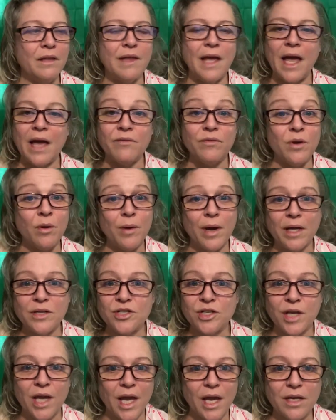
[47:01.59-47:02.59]
They have no
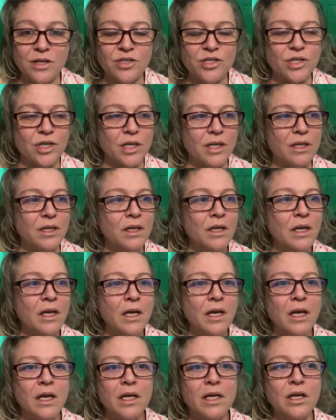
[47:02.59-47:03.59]
education.
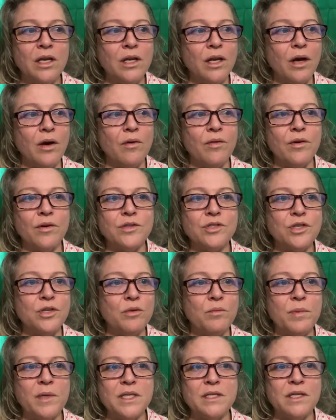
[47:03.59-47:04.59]
You know, they're
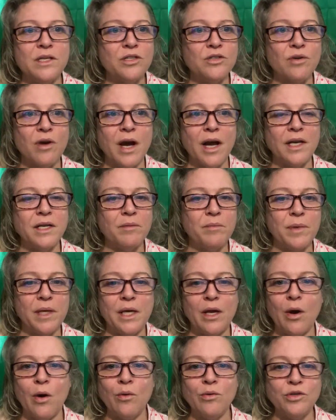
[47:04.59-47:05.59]
too busy trying to
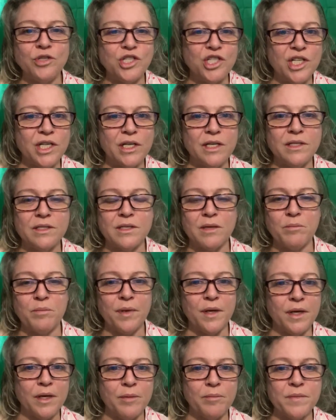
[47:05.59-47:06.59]
be OGs and
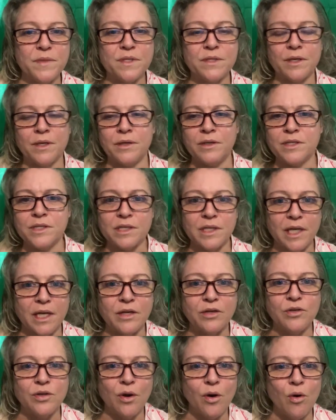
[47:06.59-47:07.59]
pimps and
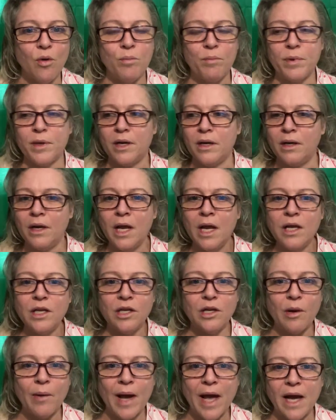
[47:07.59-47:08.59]
slinging dope and,
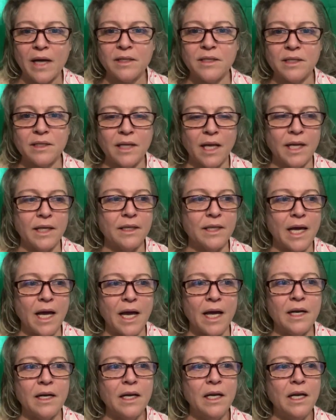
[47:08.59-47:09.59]
you know, acting like
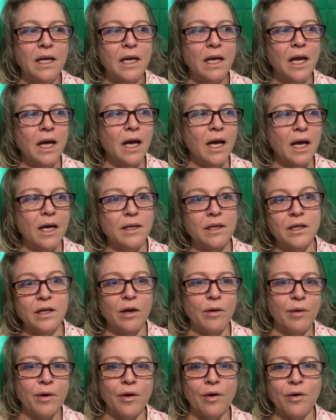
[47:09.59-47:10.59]
that, you
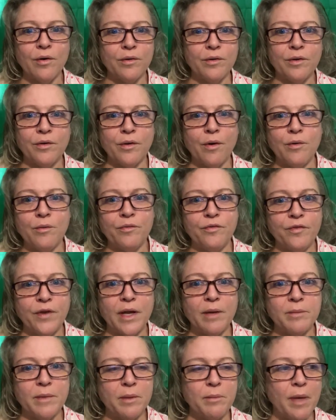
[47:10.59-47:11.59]
know, and hurting their own
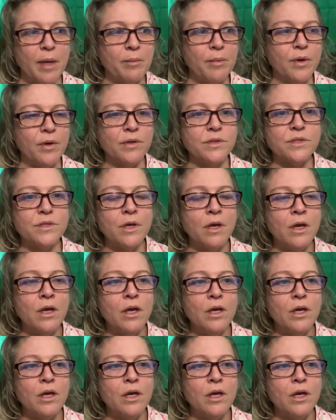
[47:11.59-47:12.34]
family members.